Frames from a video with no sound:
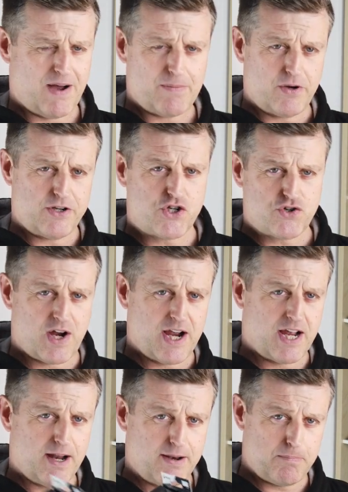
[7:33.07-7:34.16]
I'm going to
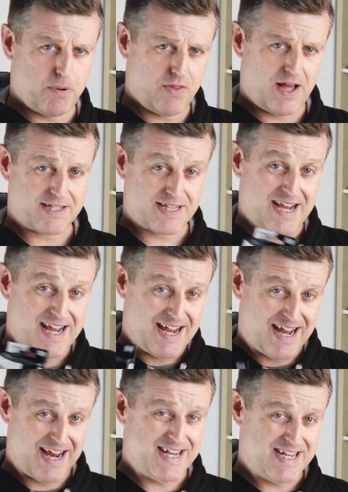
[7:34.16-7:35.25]
try and put that
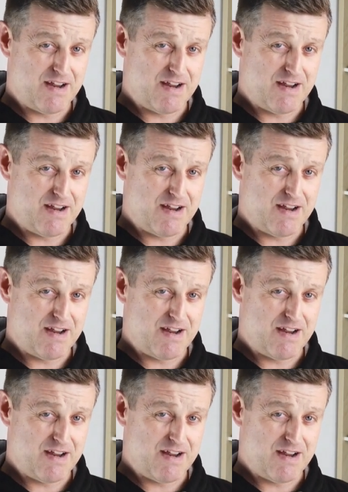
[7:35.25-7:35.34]
in